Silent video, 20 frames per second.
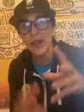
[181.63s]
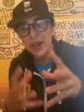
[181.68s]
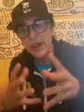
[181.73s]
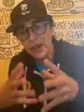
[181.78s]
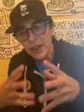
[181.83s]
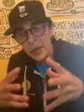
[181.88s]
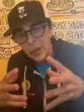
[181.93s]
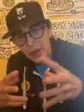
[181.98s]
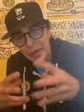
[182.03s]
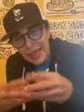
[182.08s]

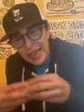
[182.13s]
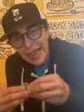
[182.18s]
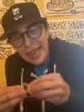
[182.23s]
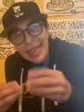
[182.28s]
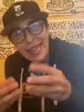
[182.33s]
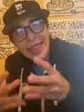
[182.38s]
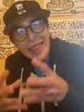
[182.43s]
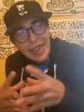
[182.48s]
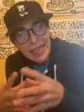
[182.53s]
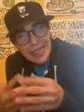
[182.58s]
you know,
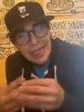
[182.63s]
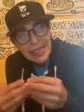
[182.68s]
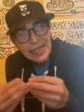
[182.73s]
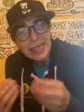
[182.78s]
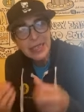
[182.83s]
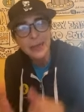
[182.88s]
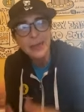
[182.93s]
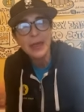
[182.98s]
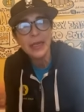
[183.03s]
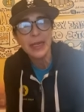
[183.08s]
getting that
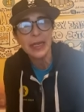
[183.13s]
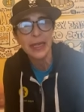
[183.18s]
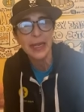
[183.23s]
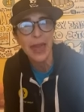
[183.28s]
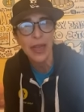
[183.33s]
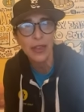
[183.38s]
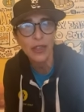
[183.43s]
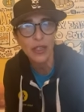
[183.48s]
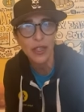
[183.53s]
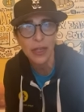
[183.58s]
intimate
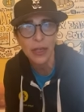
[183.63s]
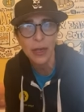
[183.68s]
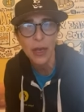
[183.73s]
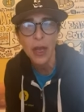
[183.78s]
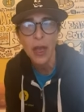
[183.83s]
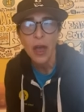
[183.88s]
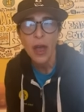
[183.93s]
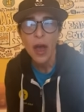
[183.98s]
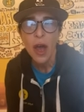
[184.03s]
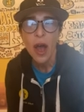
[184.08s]
connection
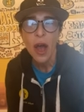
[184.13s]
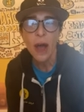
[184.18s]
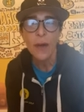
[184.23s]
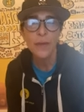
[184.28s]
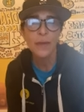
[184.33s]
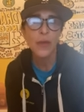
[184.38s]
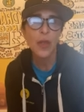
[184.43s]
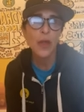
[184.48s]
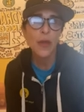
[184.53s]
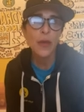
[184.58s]

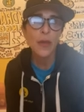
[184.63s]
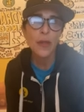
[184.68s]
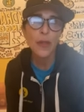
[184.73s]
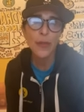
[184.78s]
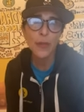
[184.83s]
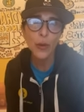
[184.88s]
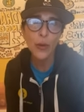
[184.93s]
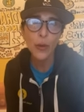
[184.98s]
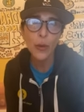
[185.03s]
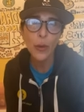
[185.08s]
um,
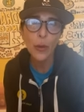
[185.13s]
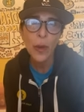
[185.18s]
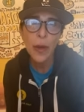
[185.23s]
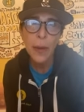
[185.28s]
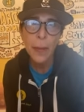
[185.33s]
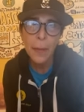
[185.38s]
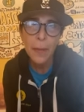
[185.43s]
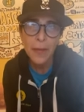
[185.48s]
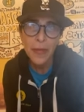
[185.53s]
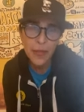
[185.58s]
through
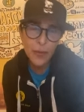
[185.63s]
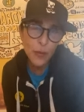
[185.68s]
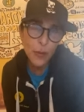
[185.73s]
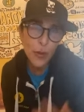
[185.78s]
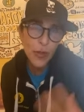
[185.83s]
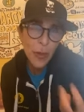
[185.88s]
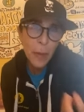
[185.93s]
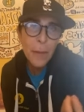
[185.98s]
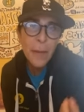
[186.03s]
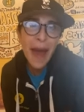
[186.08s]

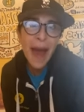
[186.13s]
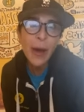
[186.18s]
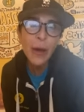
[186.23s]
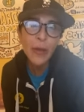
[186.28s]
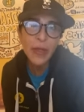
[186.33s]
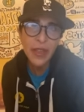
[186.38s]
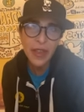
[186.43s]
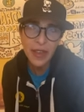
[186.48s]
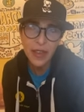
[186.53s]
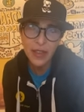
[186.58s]
through the
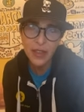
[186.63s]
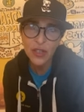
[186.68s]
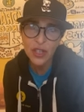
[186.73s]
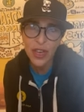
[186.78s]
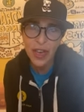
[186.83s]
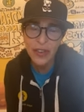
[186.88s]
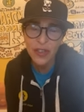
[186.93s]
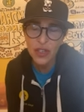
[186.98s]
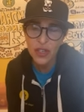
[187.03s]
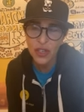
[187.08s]
mouthing
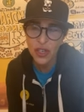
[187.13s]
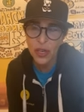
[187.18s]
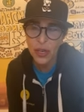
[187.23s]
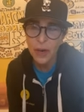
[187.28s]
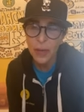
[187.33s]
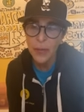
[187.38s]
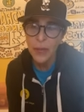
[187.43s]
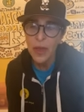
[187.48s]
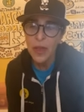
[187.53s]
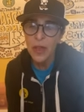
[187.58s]

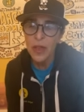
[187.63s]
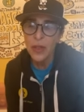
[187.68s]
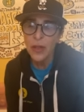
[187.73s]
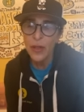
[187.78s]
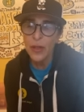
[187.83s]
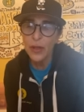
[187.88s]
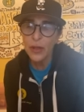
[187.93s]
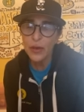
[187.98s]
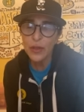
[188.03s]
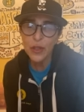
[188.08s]
gesture.
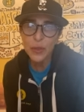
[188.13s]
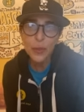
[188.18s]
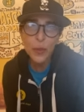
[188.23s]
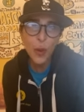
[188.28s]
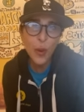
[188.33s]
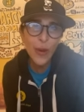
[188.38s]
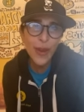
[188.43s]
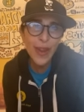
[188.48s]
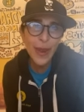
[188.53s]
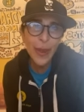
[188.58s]
There's a
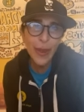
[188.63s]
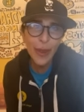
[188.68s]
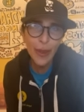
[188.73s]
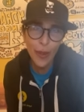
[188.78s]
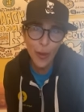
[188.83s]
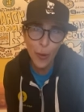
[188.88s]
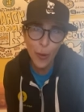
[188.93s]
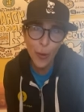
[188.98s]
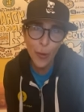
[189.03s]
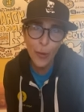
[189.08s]
point
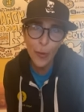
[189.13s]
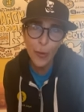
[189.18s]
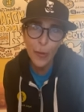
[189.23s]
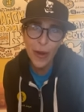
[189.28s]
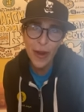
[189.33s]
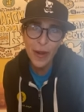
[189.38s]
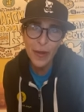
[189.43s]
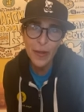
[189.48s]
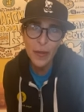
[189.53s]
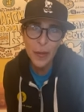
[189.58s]
though
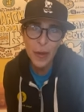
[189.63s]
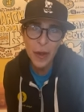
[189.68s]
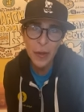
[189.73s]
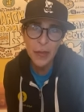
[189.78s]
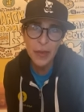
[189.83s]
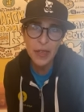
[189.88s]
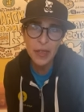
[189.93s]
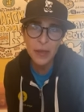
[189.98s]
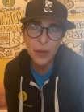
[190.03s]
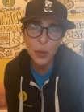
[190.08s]
where the
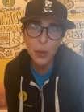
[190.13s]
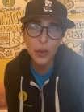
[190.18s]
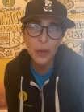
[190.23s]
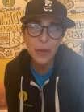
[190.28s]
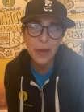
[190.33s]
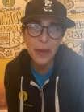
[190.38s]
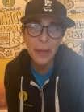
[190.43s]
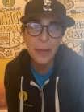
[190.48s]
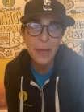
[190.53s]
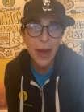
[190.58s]
puppies would
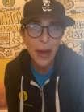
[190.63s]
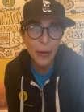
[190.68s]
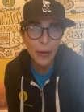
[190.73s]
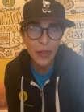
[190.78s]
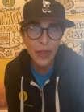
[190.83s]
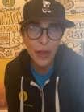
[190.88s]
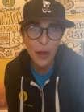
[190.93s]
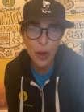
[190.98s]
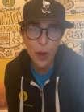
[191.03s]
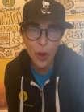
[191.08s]
be
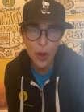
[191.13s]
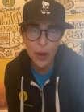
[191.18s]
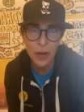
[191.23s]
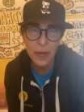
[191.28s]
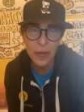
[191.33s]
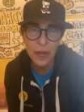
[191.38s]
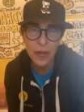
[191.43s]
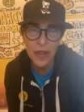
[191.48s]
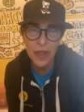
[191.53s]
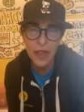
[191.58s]
mouthing
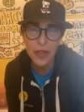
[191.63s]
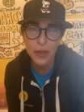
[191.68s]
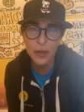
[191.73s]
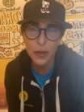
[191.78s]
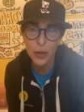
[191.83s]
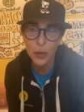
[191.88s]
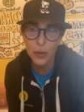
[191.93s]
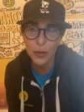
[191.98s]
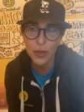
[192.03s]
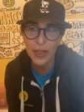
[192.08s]
on the
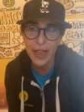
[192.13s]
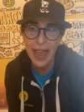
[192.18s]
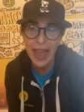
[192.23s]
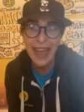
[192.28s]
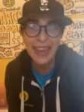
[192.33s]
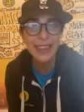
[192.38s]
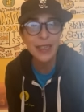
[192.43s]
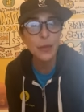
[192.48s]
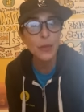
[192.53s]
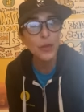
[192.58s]
adult,
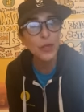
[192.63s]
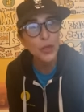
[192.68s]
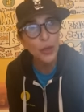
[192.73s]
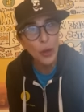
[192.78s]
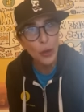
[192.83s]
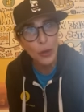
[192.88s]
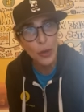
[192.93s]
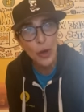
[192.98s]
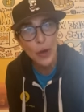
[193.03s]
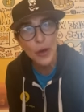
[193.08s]
and it would
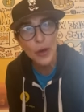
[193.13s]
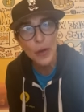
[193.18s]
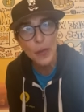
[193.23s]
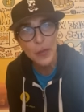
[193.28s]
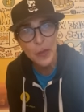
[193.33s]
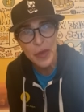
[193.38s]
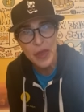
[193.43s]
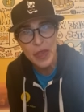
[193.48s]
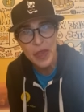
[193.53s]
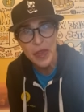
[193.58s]
no longer
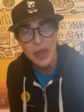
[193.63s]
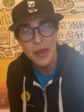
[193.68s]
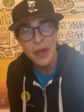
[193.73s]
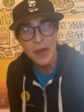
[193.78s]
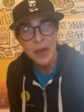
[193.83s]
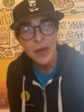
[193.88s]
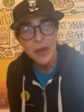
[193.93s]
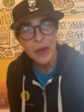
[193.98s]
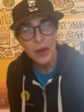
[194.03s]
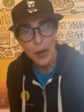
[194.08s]
be
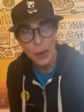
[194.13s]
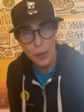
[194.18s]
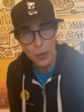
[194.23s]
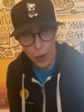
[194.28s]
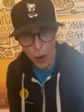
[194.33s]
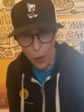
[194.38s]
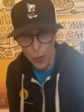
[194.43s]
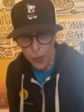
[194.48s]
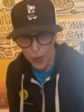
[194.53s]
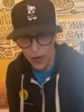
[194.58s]

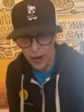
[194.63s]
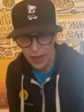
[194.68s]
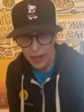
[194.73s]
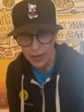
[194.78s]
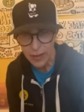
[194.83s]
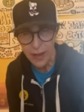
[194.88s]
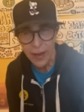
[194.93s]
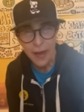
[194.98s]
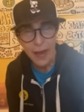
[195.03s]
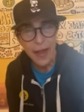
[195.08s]

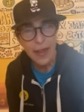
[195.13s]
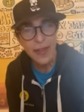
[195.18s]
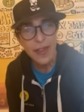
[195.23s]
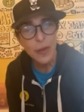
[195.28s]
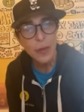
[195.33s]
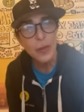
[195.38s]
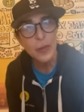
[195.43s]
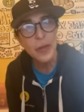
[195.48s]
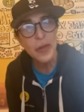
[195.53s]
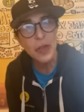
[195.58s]
appropriate and they
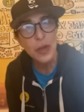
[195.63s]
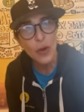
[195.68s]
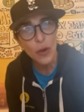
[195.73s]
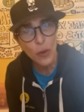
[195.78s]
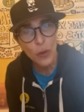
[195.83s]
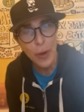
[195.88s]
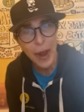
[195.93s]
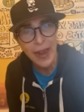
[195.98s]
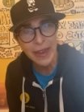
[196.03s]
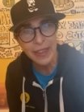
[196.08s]
would be
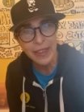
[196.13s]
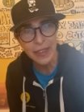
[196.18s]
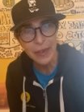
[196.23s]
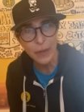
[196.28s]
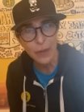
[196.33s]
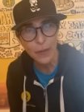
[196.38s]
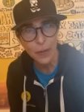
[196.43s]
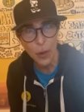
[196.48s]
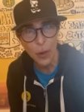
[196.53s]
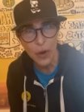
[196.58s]

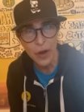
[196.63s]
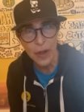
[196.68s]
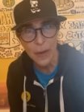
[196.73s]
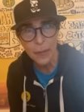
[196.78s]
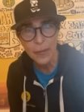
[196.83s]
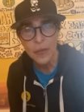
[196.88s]
corrected for it.